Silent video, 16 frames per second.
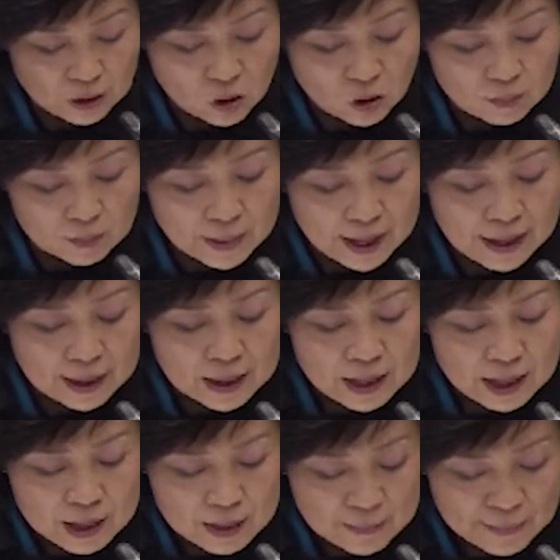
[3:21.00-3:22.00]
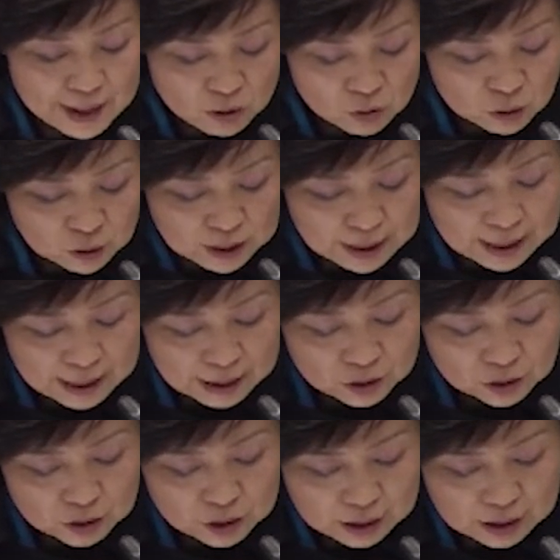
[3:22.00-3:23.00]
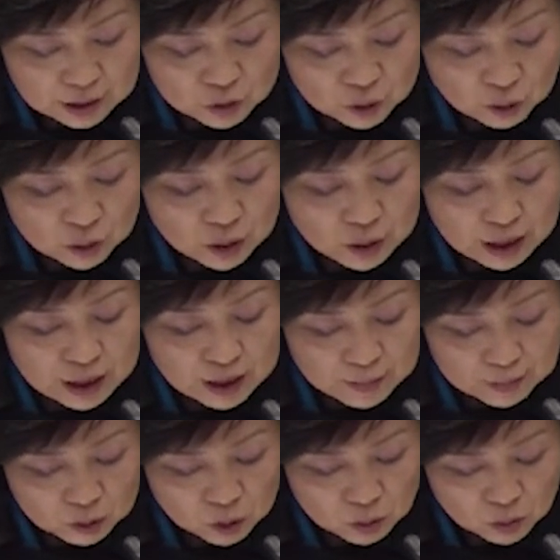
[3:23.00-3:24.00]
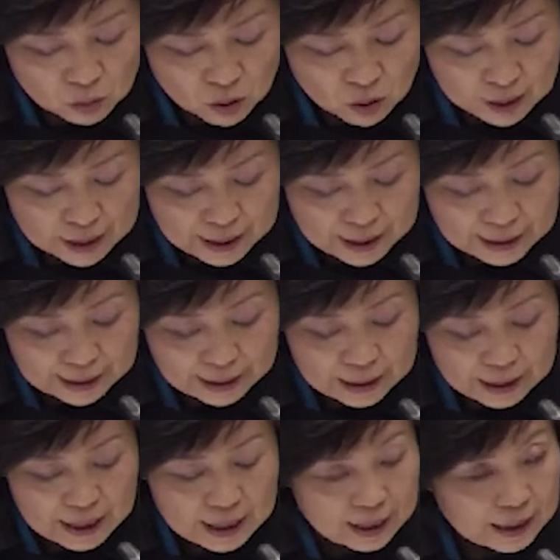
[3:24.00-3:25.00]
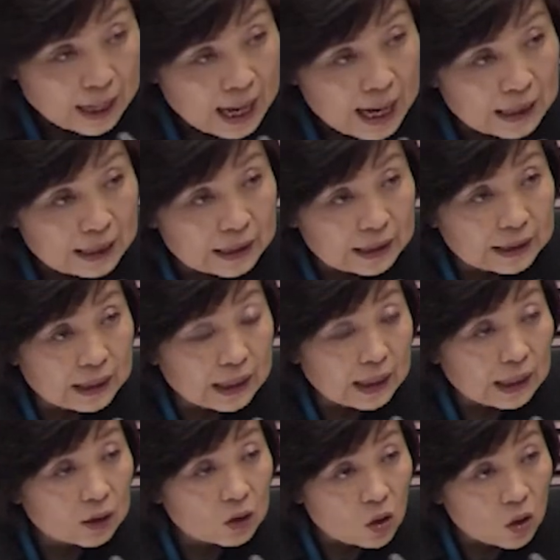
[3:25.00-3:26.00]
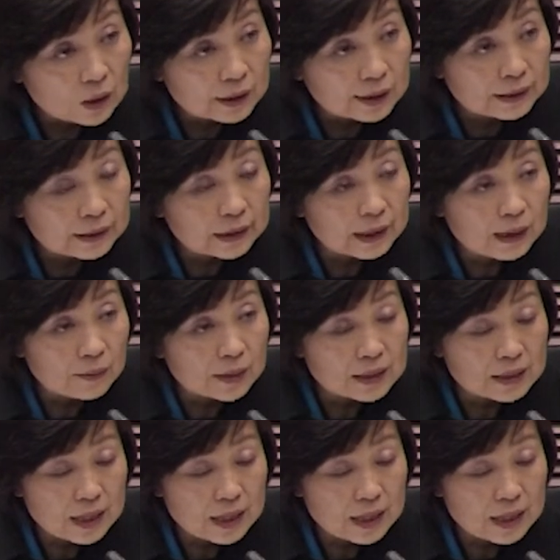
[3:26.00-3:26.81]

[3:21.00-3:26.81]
for those which fall below prevailing standards, we have interim measures such as